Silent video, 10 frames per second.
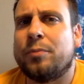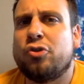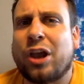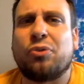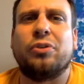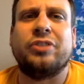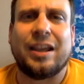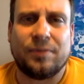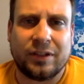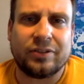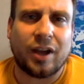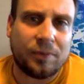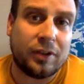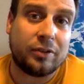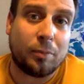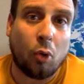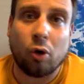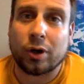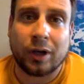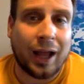general safety stuff is
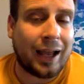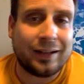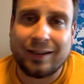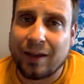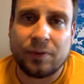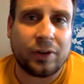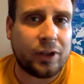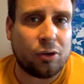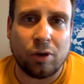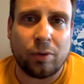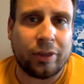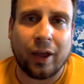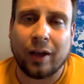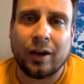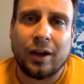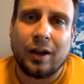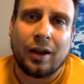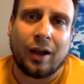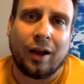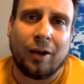important. I definitely agree with that.
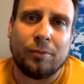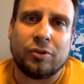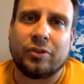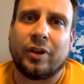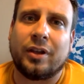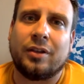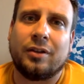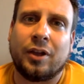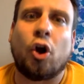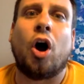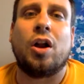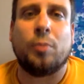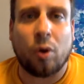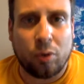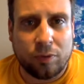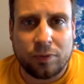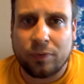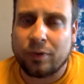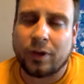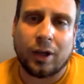Just like in automotive,
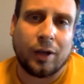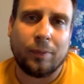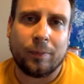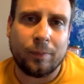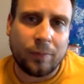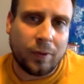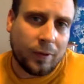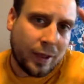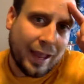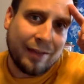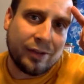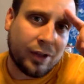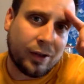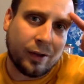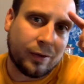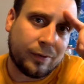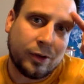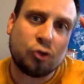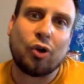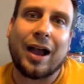having a
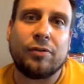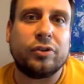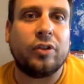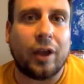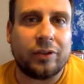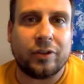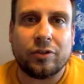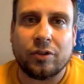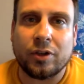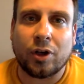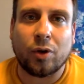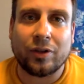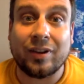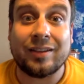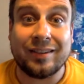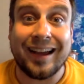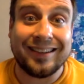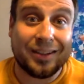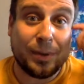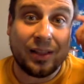driver's license, it's
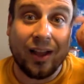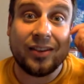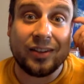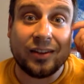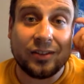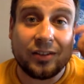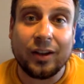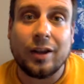nice to be licensed.